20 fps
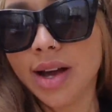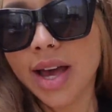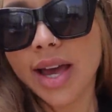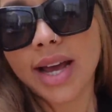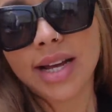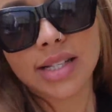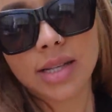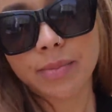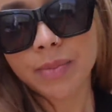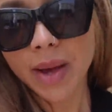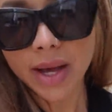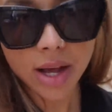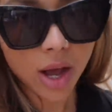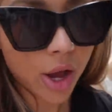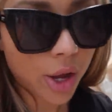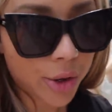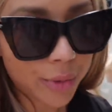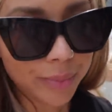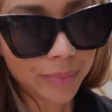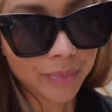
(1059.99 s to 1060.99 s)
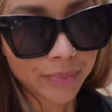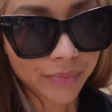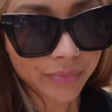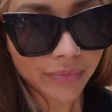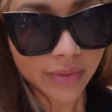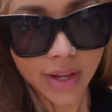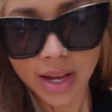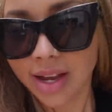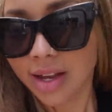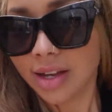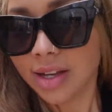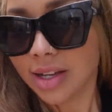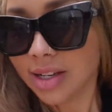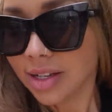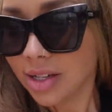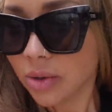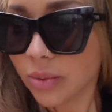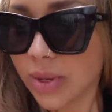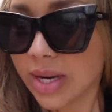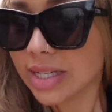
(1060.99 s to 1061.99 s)
heading back home.
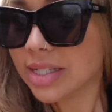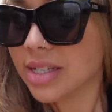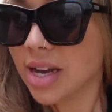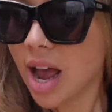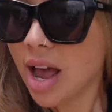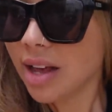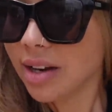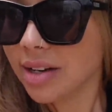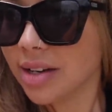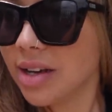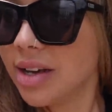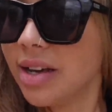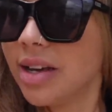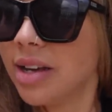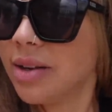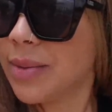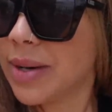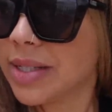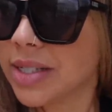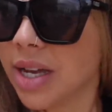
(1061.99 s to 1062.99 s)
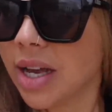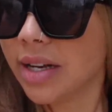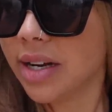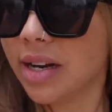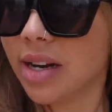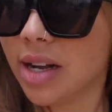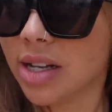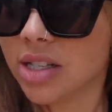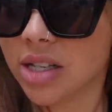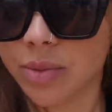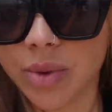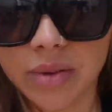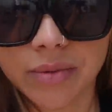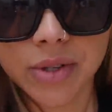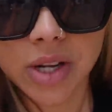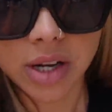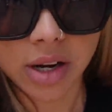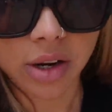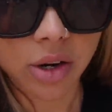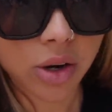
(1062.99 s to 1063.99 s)
We're done. We're done in London. We've
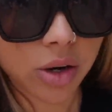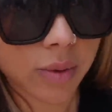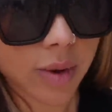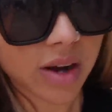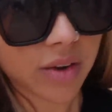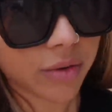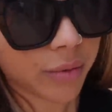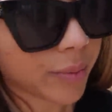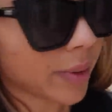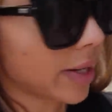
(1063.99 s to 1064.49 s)
done a lot while we've